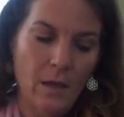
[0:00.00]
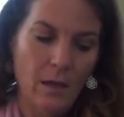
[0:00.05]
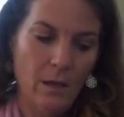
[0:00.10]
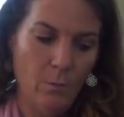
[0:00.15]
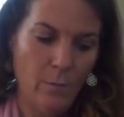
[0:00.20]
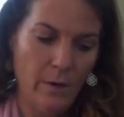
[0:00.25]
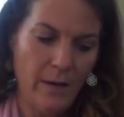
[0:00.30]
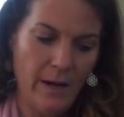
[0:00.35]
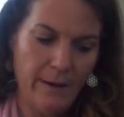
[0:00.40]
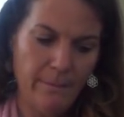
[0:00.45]

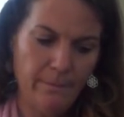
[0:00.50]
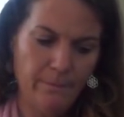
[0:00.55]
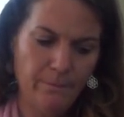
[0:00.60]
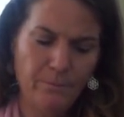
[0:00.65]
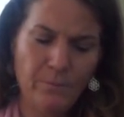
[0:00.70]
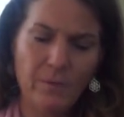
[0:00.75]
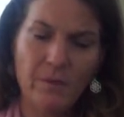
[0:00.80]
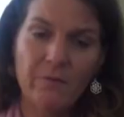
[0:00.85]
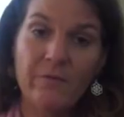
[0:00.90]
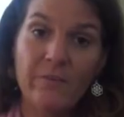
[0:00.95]
What I
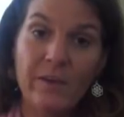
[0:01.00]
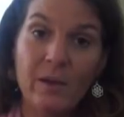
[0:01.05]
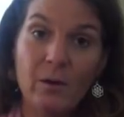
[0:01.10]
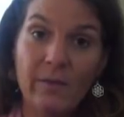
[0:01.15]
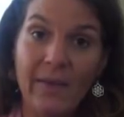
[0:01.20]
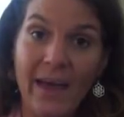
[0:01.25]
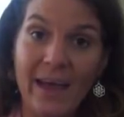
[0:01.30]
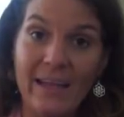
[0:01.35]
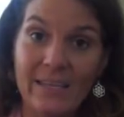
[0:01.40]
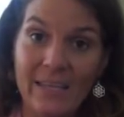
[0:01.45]
feel
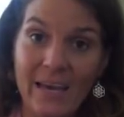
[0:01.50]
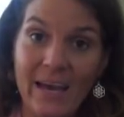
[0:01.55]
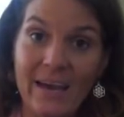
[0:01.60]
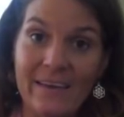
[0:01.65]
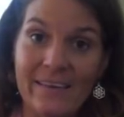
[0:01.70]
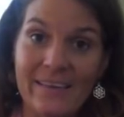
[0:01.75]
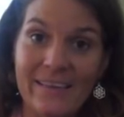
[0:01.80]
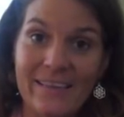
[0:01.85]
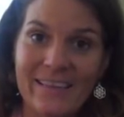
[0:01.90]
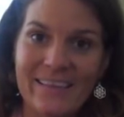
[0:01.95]
that
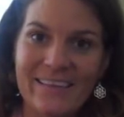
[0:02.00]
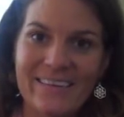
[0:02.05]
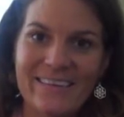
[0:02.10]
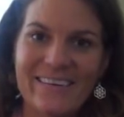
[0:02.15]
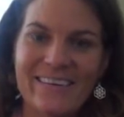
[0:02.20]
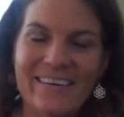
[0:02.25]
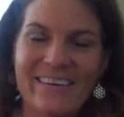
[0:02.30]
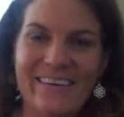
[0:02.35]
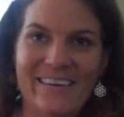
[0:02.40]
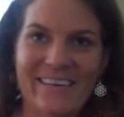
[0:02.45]
does
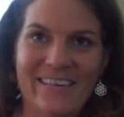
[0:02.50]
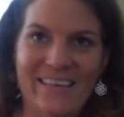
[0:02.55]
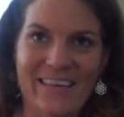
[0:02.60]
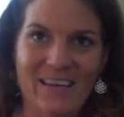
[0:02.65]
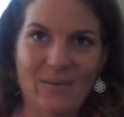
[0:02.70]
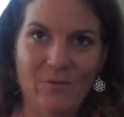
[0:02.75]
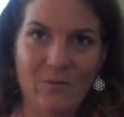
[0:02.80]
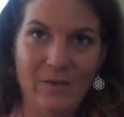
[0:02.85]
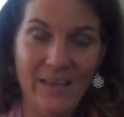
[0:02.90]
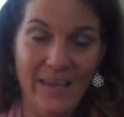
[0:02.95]
is
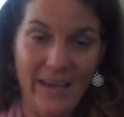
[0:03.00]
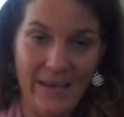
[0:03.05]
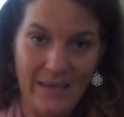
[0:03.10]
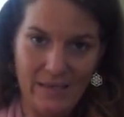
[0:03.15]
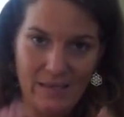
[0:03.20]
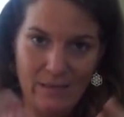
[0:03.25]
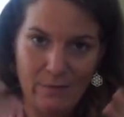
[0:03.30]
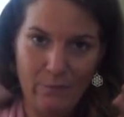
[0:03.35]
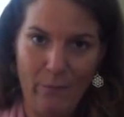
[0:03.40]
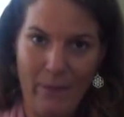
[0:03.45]
it really
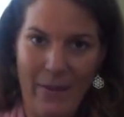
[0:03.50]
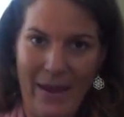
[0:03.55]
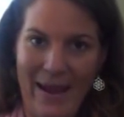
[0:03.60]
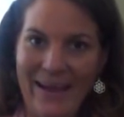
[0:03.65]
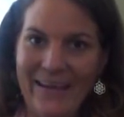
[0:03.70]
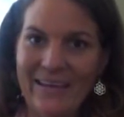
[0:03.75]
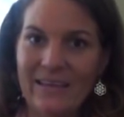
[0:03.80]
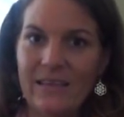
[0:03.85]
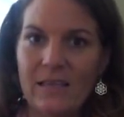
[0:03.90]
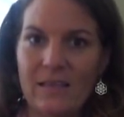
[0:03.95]

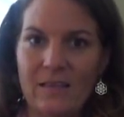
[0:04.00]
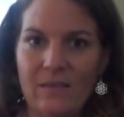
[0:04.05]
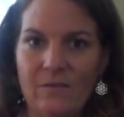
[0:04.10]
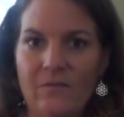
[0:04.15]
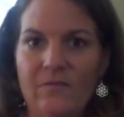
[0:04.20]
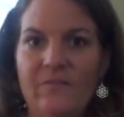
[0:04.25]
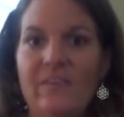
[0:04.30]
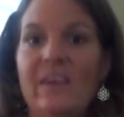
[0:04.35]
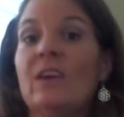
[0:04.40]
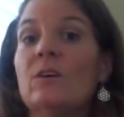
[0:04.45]
expands the
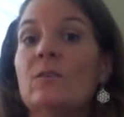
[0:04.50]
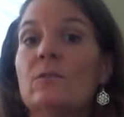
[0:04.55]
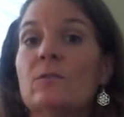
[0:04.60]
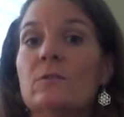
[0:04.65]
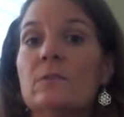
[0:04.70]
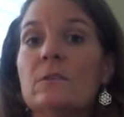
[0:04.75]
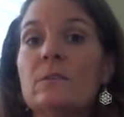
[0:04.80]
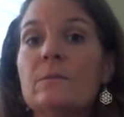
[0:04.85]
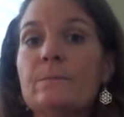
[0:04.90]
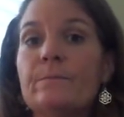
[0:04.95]

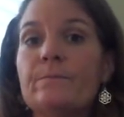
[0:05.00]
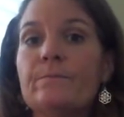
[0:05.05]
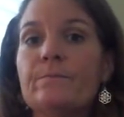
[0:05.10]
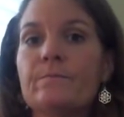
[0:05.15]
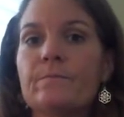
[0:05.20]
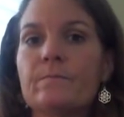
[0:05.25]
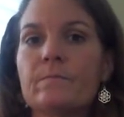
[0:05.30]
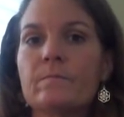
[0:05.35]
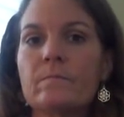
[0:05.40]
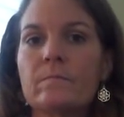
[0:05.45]
field
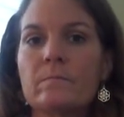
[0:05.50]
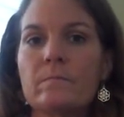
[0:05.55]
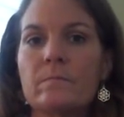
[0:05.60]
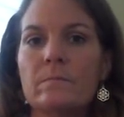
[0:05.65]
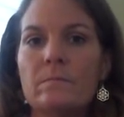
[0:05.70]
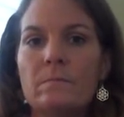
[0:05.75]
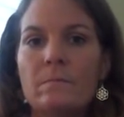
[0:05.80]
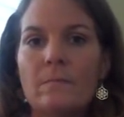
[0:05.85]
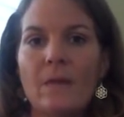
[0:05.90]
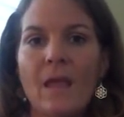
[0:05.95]

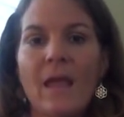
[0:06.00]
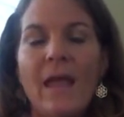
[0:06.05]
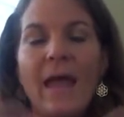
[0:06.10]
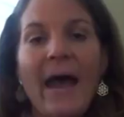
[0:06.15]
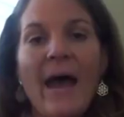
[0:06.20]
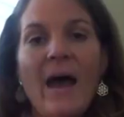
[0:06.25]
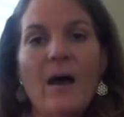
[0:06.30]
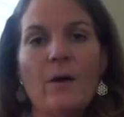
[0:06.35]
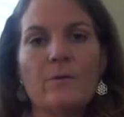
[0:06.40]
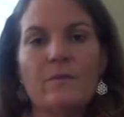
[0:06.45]

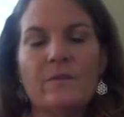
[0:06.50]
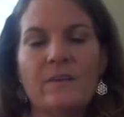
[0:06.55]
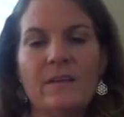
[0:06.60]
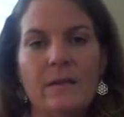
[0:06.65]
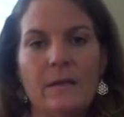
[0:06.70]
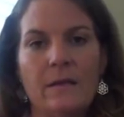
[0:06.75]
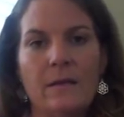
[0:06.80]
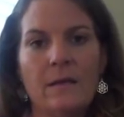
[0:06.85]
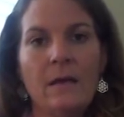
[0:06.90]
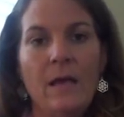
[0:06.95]
out.
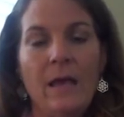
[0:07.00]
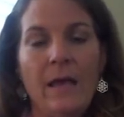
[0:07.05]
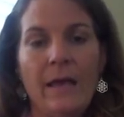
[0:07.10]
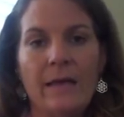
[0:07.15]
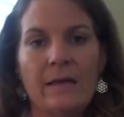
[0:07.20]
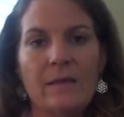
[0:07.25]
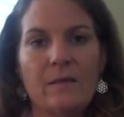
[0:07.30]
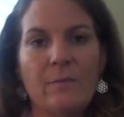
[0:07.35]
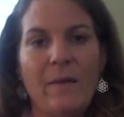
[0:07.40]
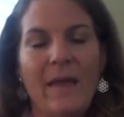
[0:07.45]
It
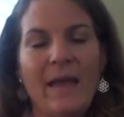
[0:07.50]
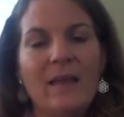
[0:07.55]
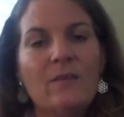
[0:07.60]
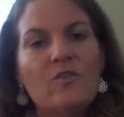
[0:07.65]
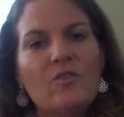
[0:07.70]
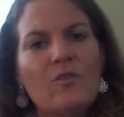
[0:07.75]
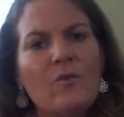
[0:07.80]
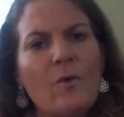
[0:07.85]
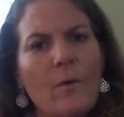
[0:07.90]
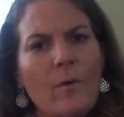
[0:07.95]

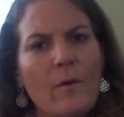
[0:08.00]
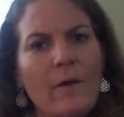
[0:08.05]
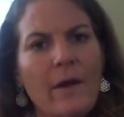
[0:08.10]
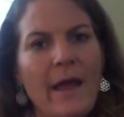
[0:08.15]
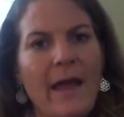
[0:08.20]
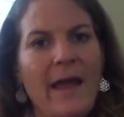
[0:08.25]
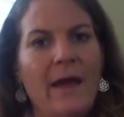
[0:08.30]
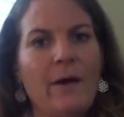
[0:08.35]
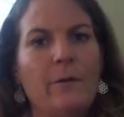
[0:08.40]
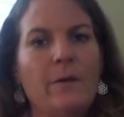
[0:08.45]
expands your aura
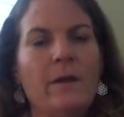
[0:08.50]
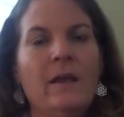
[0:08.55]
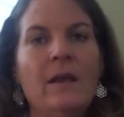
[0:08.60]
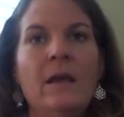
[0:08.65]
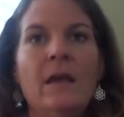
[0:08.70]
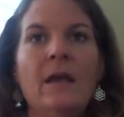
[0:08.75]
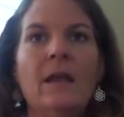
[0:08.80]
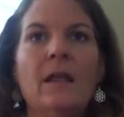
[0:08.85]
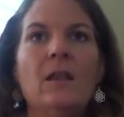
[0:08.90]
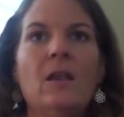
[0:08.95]
out,
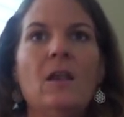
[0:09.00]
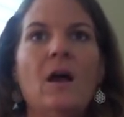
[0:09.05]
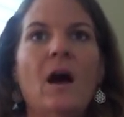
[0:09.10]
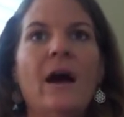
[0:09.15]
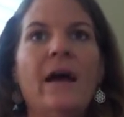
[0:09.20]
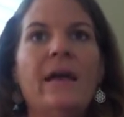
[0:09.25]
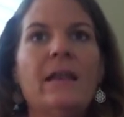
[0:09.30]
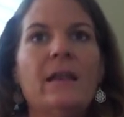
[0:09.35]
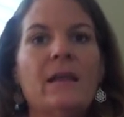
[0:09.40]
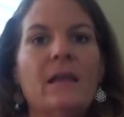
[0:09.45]

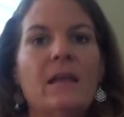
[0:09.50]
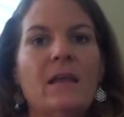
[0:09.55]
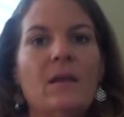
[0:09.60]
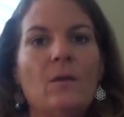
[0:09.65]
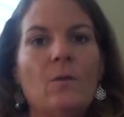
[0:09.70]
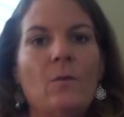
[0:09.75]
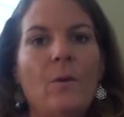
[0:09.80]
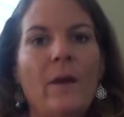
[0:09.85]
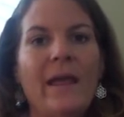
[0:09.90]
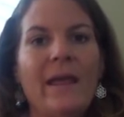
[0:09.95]
not in a
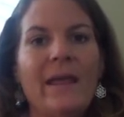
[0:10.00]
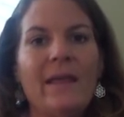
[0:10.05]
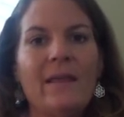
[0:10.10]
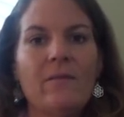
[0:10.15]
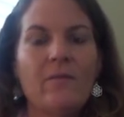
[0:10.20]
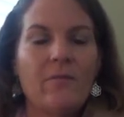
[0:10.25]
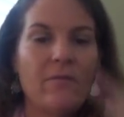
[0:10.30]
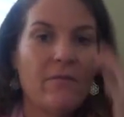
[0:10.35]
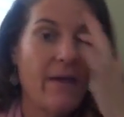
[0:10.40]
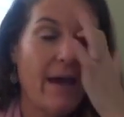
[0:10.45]
way
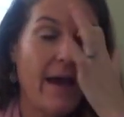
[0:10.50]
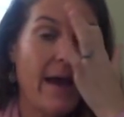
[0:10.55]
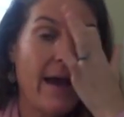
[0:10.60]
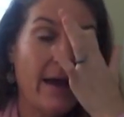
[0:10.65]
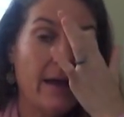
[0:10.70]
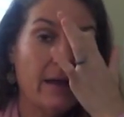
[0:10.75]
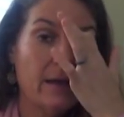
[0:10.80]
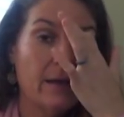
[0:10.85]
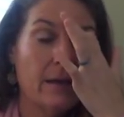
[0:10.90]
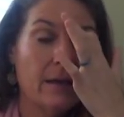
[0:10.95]

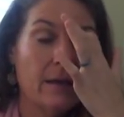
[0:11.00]
that